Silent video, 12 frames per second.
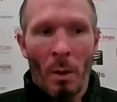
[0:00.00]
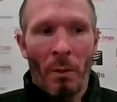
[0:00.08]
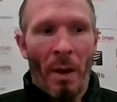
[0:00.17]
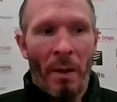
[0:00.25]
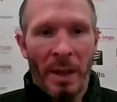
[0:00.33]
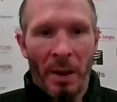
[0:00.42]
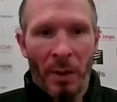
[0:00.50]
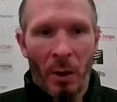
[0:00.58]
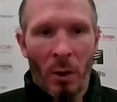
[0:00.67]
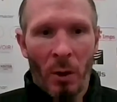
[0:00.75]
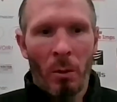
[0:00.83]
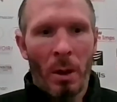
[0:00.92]
Very
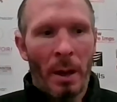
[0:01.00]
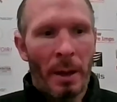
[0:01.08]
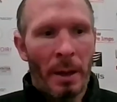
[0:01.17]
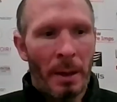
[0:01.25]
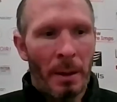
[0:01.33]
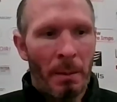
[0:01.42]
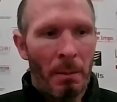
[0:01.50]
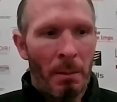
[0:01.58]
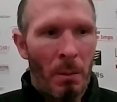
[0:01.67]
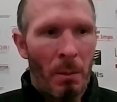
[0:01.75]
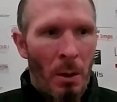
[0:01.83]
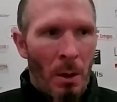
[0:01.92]
difficult.
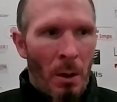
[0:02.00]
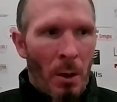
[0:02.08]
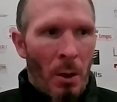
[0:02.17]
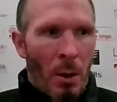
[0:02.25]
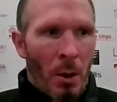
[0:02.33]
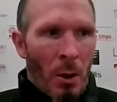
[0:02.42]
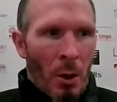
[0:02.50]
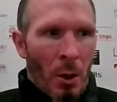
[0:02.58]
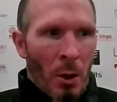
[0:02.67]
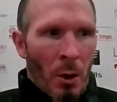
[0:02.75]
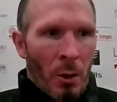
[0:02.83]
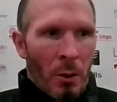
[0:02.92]
Um,
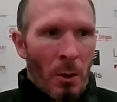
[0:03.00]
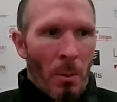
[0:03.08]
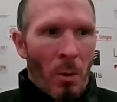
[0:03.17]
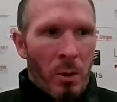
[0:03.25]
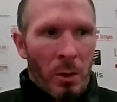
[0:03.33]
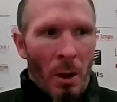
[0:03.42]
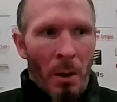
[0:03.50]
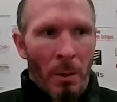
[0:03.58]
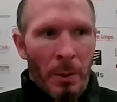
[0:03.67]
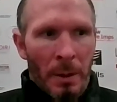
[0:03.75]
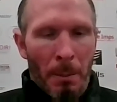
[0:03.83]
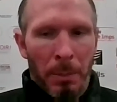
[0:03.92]
the most sort of
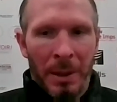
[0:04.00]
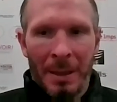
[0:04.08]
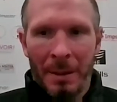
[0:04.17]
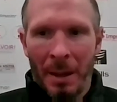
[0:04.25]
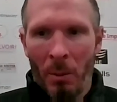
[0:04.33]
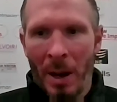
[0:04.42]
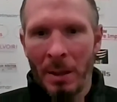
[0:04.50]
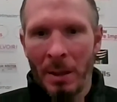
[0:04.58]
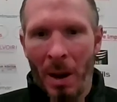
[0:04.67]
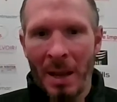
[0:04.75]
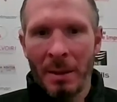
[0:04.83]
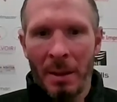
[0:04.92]
simplistic way to
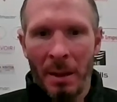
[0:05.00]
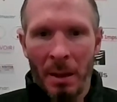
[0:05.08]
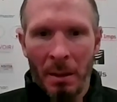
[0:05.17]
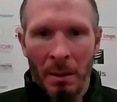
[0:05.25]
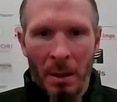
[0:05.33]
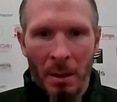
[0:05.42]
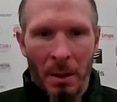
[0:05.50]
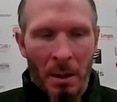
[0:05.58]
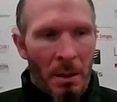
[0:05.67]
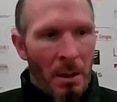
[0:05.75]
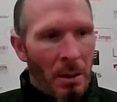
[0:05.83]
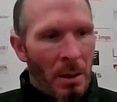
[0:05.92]
answer your, your, your,
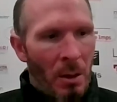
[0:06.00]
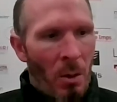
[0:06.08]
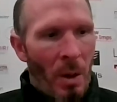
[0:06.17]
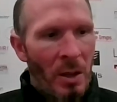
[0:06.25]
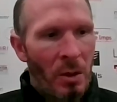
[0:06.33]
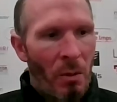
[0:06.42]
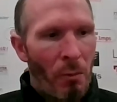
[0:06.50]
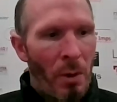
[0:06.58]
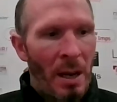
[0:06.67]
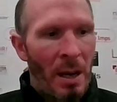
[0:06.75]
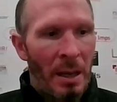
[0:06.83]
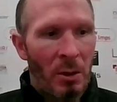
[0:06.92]
your question
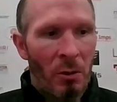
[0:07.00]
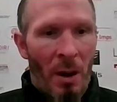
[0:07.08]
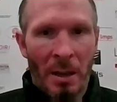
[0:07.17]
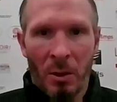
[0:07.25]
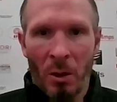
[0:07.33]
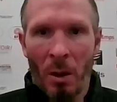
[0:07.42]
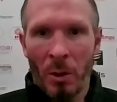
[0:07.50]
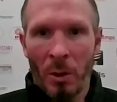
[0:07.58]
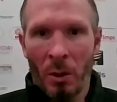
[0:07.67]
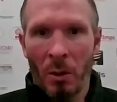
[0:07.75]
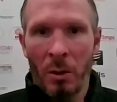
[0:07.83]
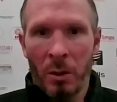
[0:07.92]
really is try and stop the
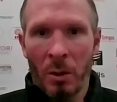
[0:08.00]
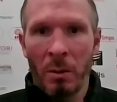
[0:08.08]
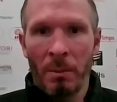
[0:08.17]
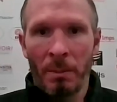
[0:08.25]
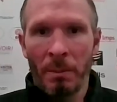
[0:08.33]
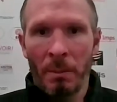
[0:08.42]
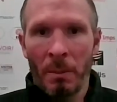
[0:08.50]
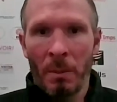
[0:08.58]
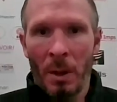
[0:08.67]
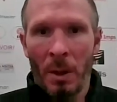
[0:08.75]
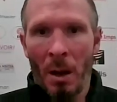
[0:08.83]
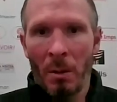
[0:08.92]
source.
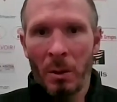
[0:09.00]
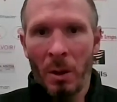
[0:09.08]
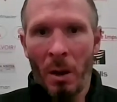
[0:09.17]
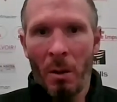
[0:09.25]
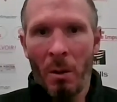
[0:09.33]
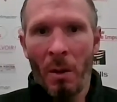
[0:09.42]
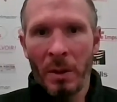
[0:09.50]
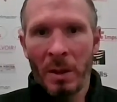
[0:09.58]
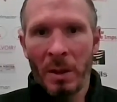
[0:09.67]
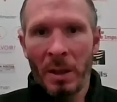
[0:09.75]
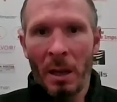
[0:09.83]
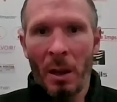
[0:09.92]
You know, so
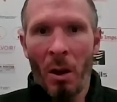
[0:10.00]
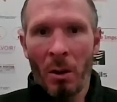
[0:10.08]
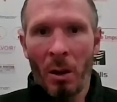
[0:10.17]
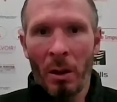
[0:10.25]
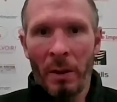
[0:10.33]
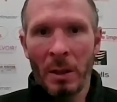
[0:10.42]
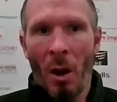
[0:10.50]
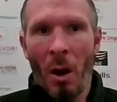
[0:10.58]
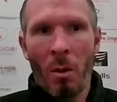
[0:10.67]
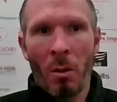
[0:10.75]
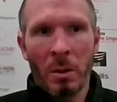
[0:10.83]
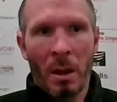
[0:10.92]
obviously a lot of these
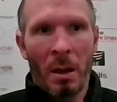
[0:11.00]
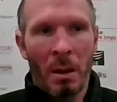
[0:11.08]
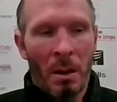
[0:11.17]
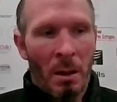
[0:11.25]
goals are,